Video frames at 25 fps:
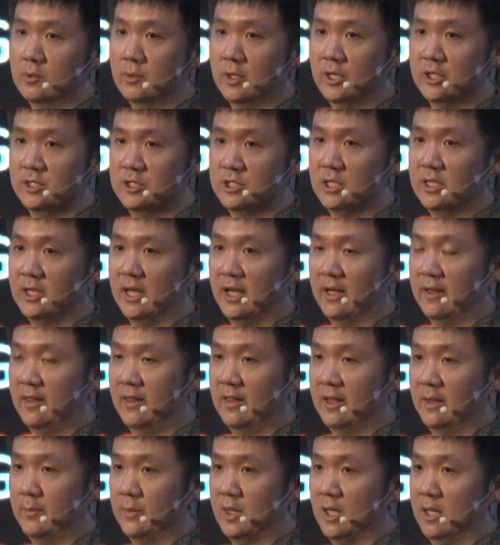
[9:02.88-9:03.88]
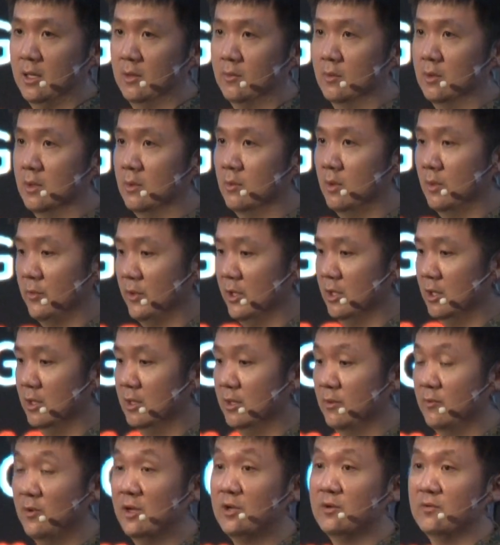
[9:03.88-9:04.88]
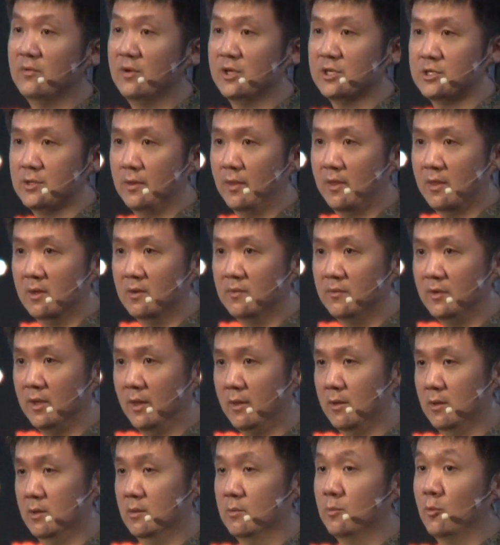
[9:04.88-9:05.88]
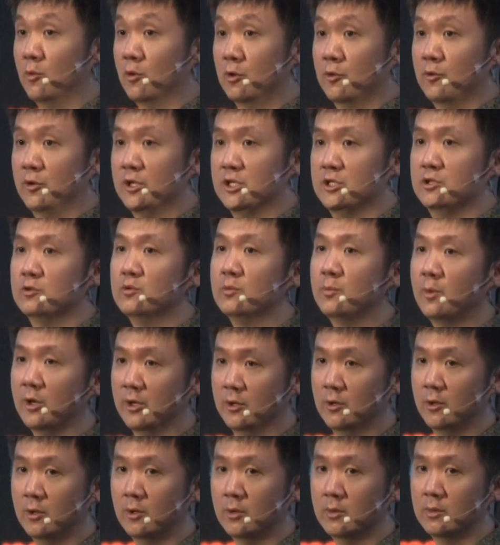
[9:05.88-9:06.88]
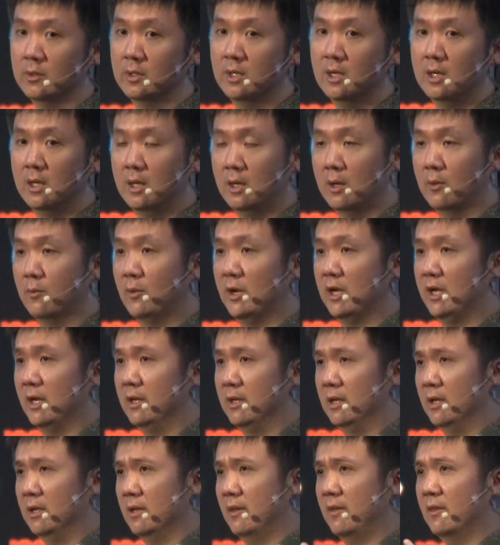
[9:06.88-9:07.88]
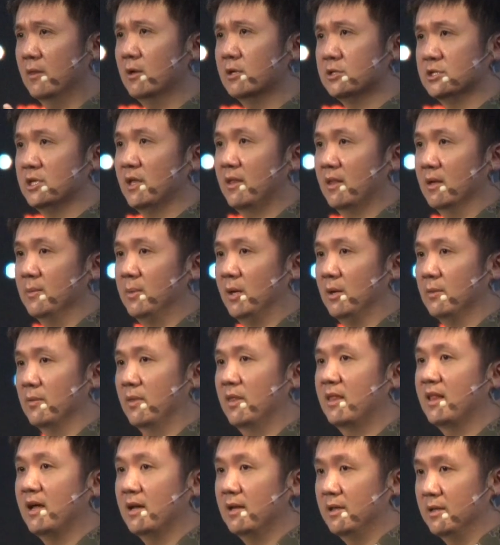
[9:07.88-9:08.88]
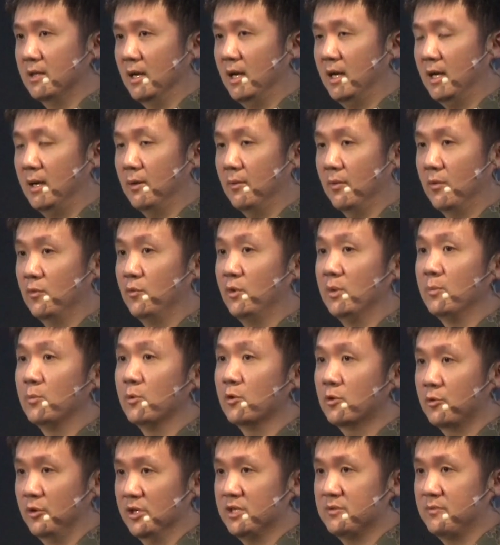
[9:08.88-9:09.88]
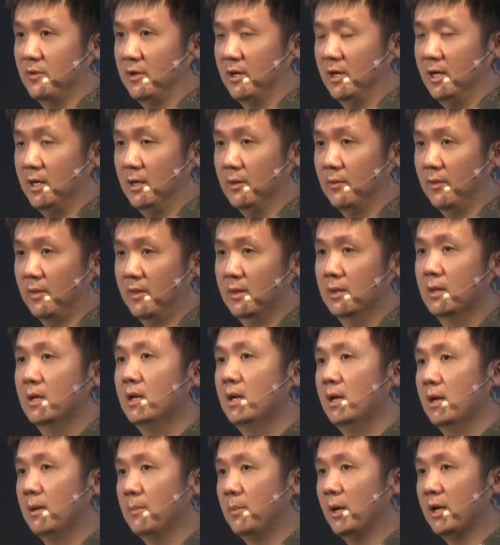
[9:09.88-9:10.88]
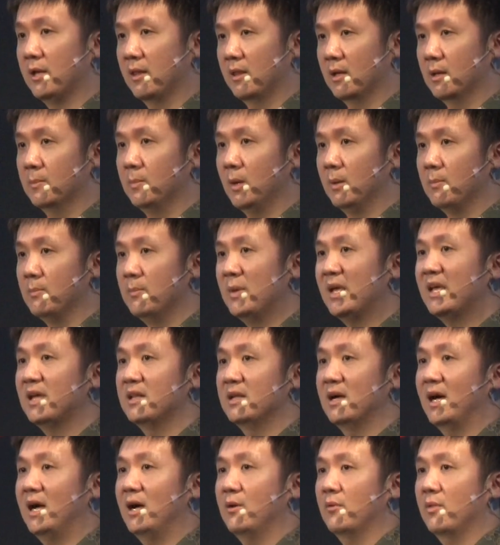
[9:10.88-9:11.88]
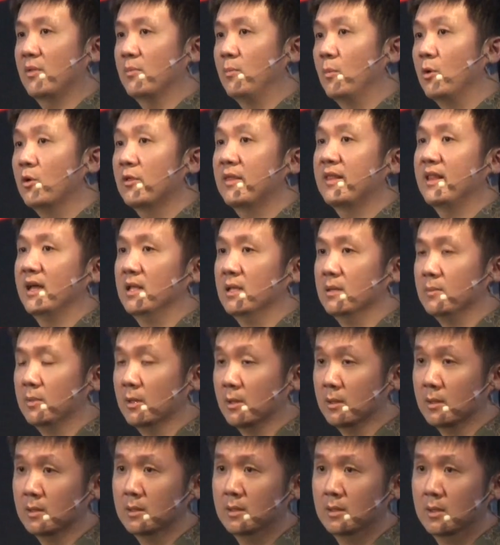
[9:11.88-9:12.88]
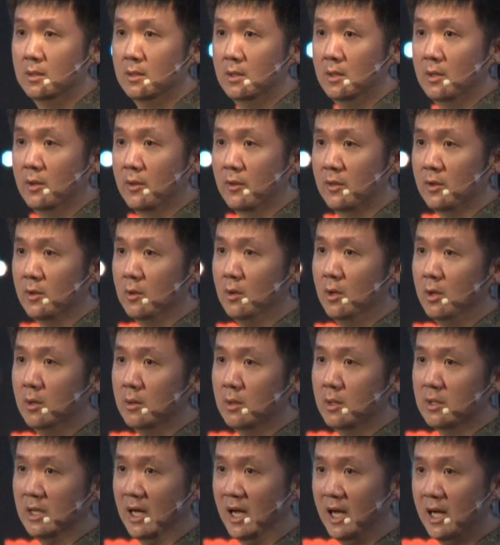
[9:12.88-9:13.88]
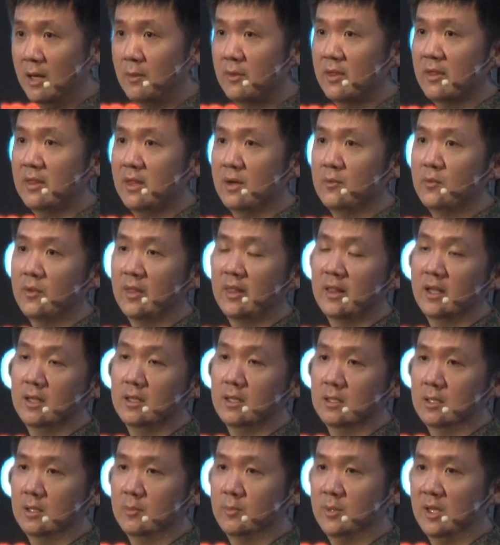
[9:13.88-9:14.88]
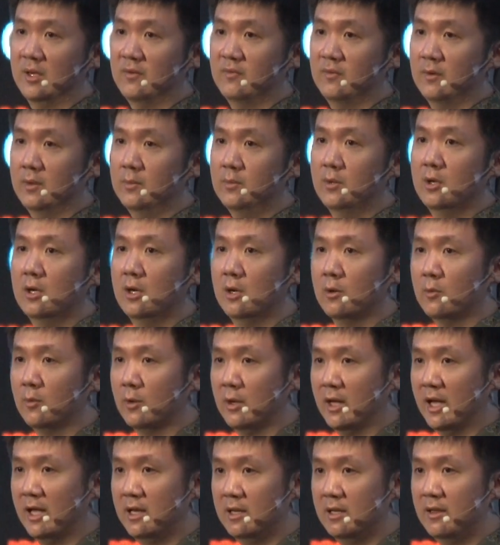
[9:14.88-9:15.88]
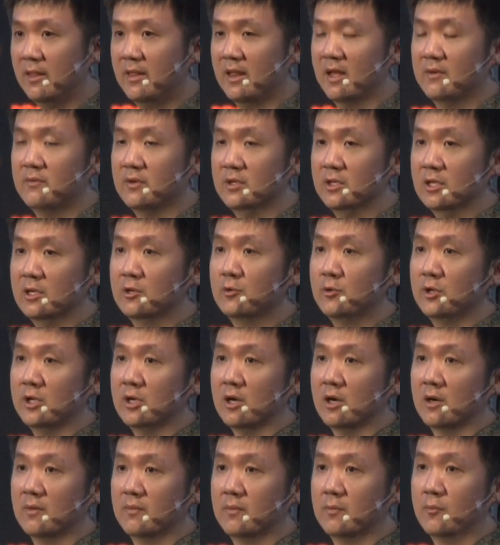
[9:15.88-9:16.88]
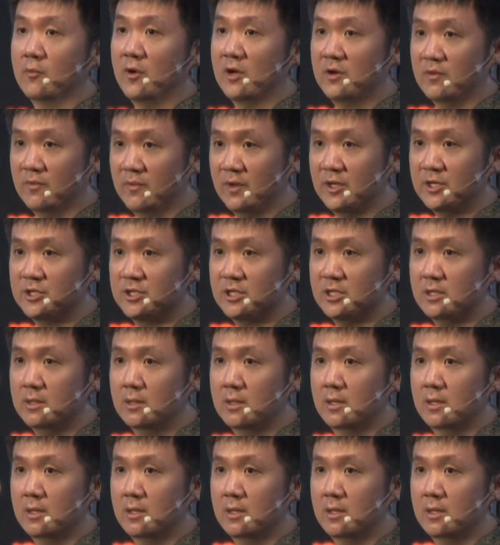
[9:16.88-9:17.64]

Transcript: actually accept our, what we call a renovation service or a brokerage 2.0, where it is not just about selling the house, doing brokerage for the house, but it's about making the house more sellable. So the houses that we sell on our platform will at least have a degree of renovation